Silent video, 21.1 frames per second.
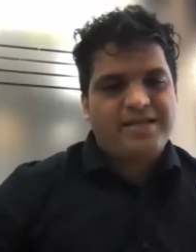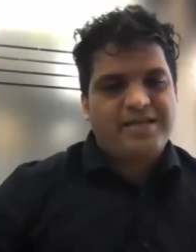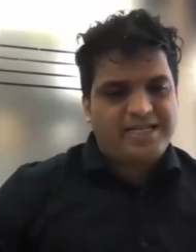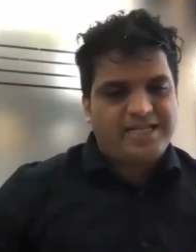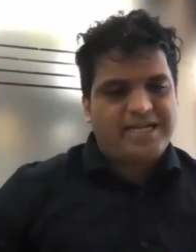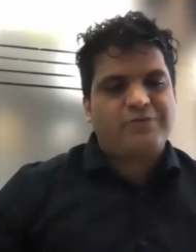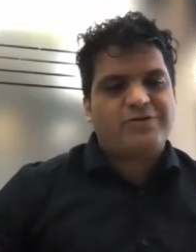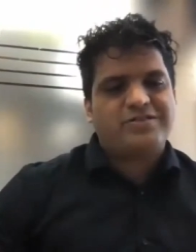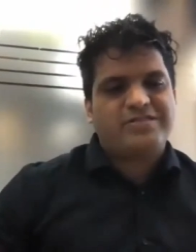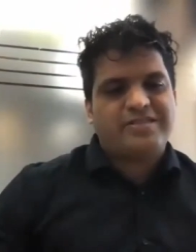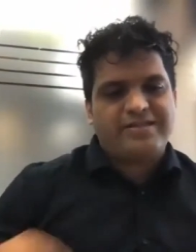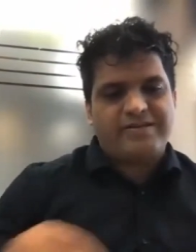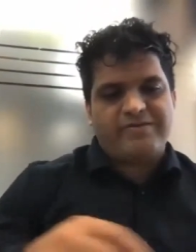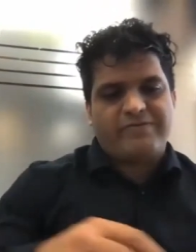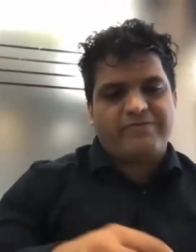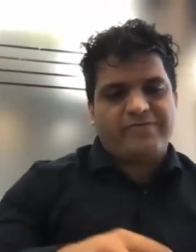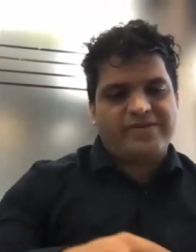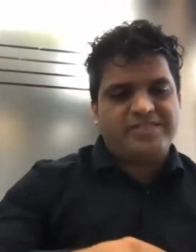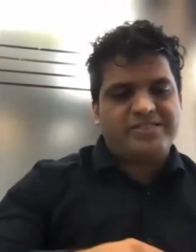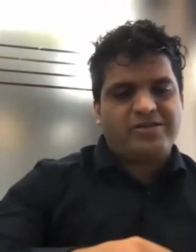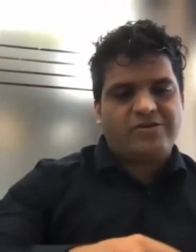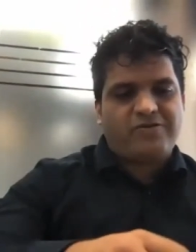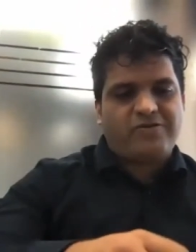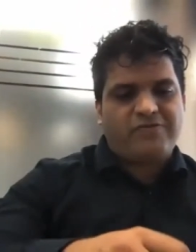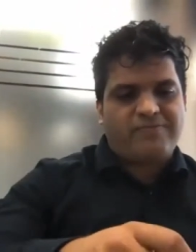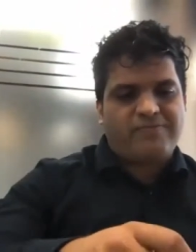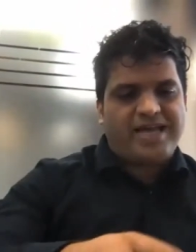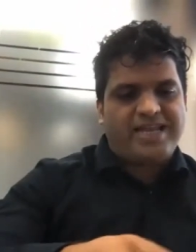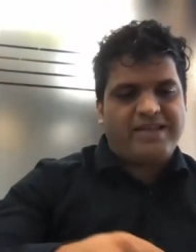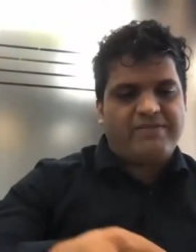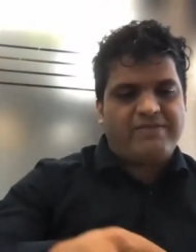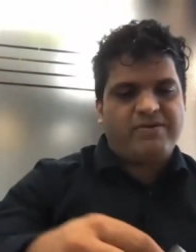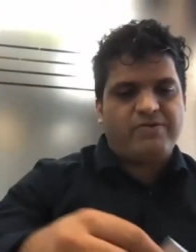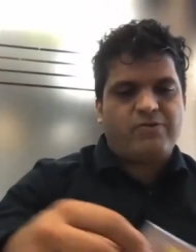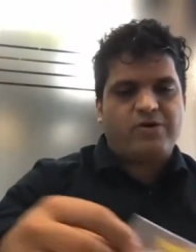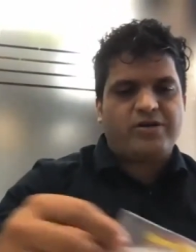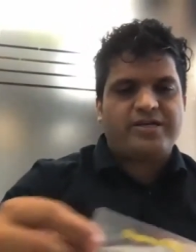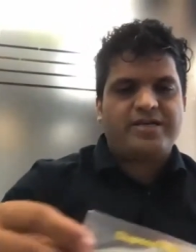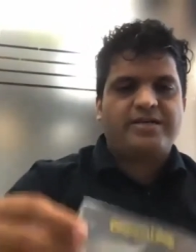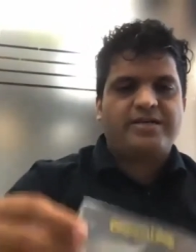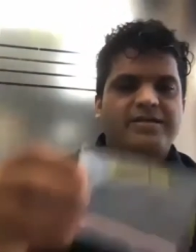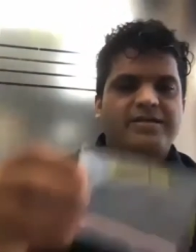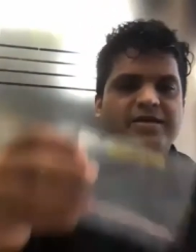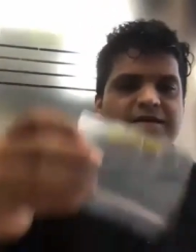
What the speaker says: That was the vision of MyLab we wanted.